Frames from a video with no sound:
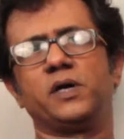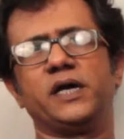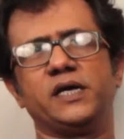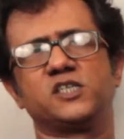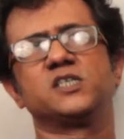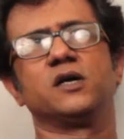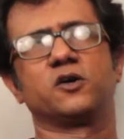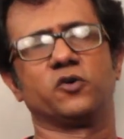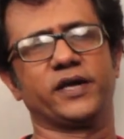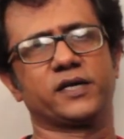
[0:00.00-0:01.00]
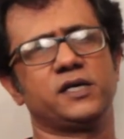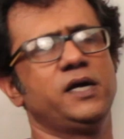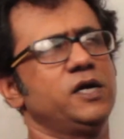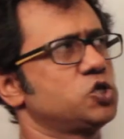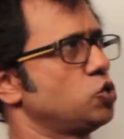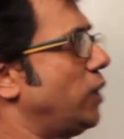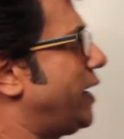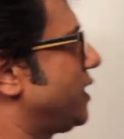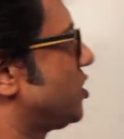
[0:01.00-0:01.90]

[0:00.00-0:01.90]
correct. So let us just